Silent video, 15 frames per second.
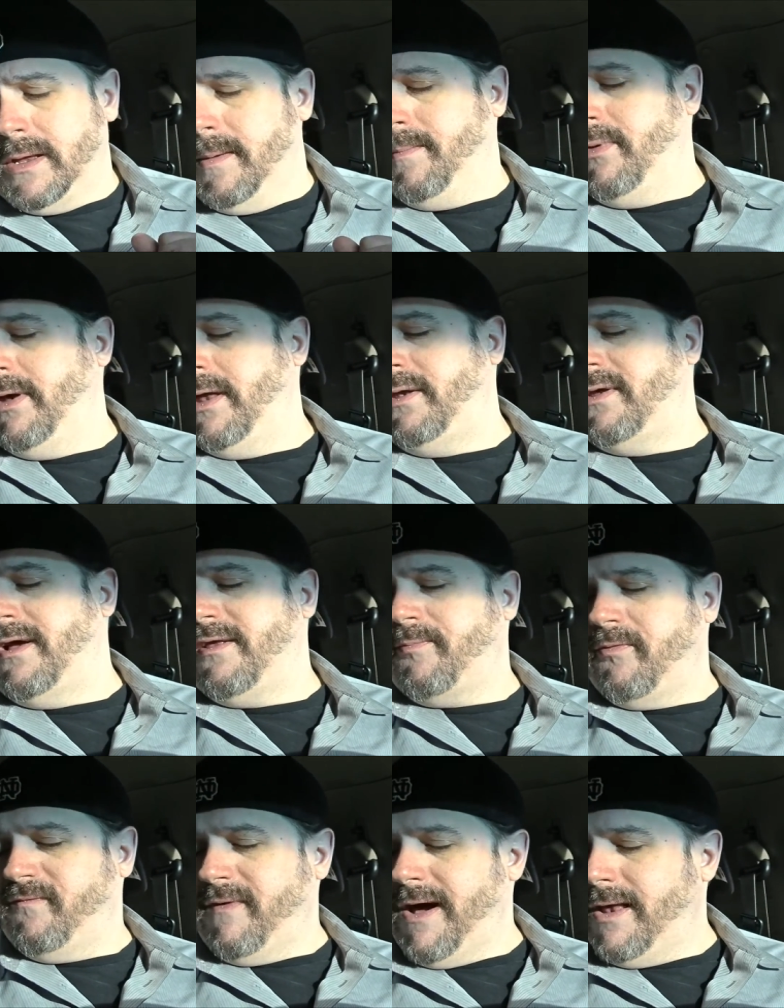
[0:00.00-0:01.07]
But it does
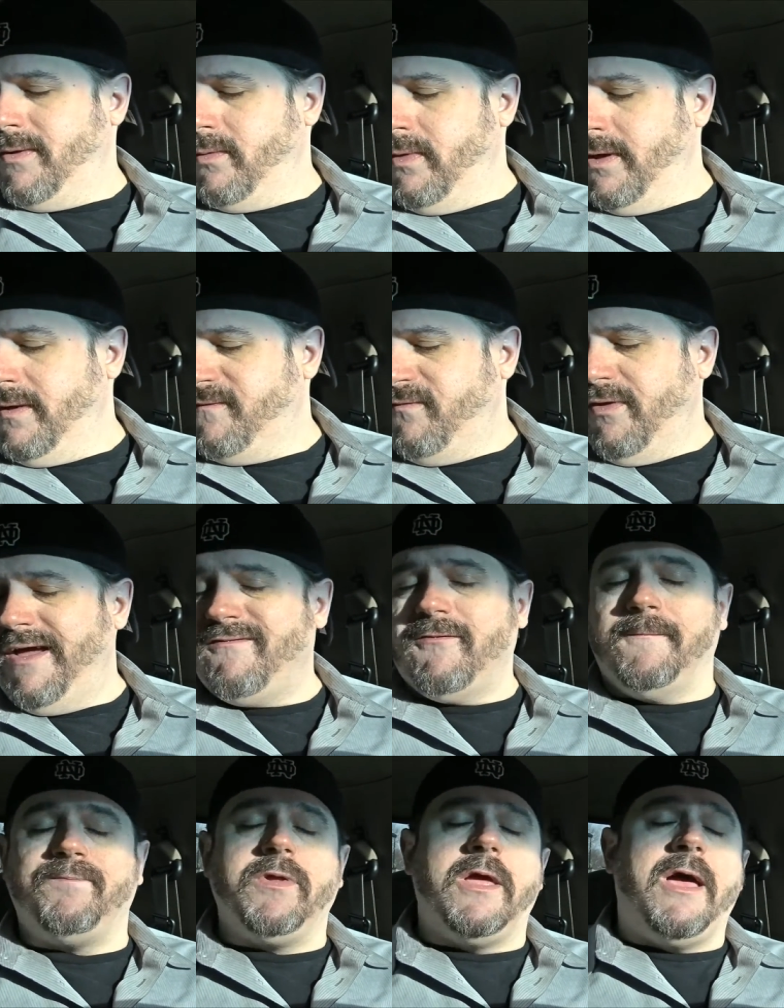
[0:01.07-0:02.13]
provide a really good
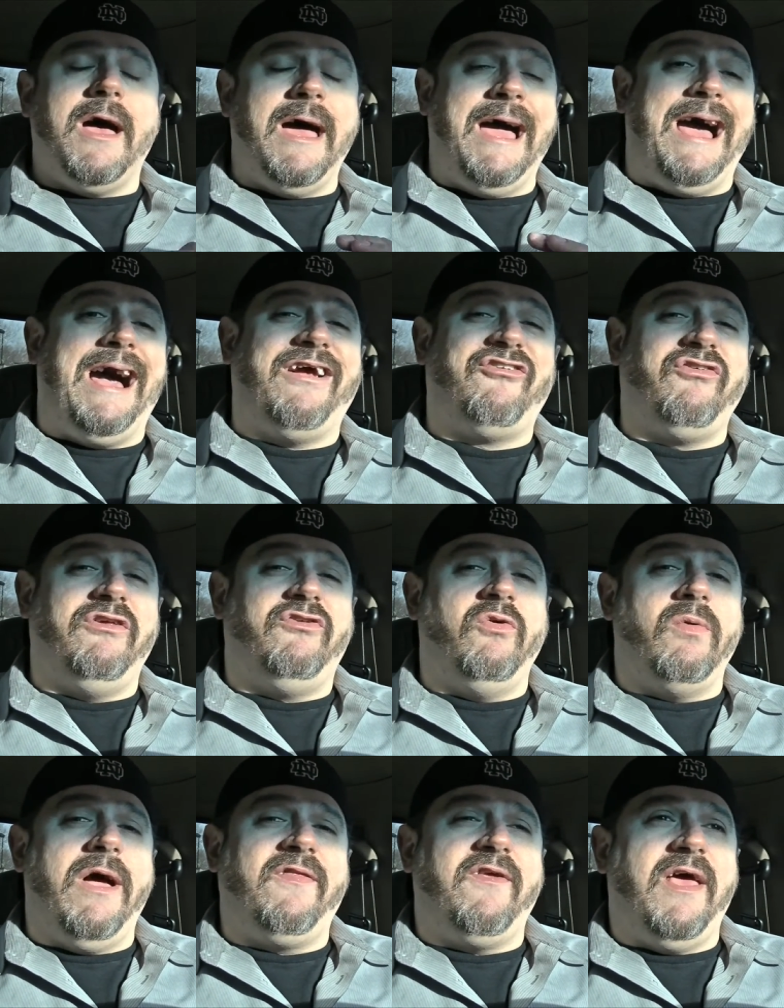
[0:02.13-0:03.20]
flavor. I actually do
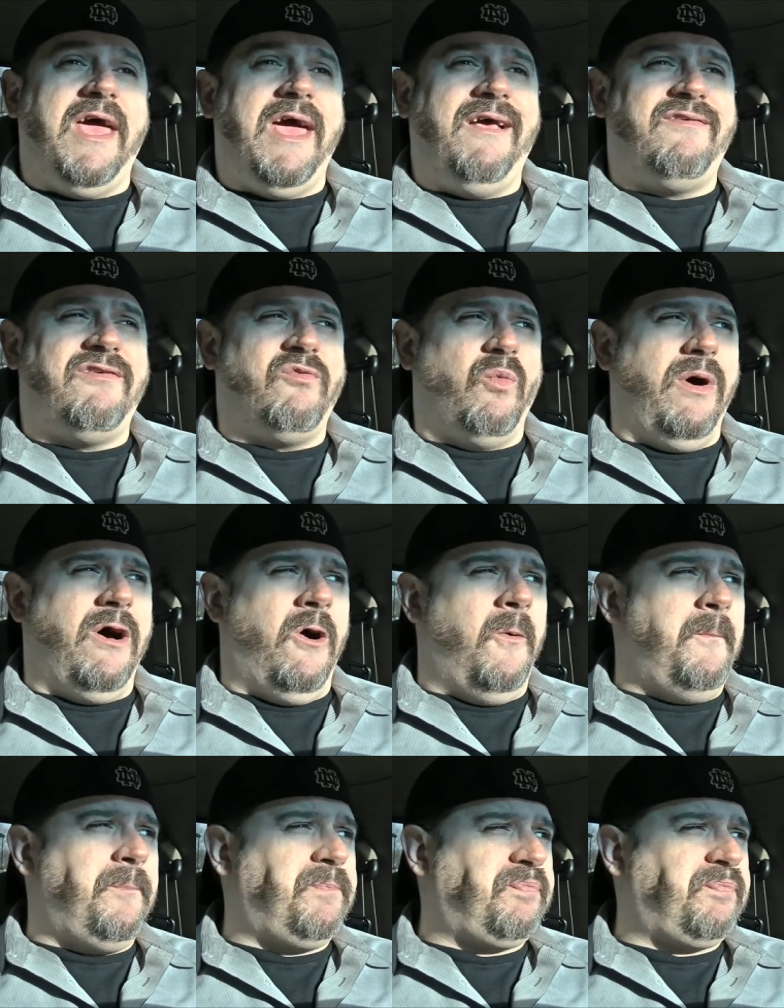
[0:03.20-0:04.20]
like the eggs as well.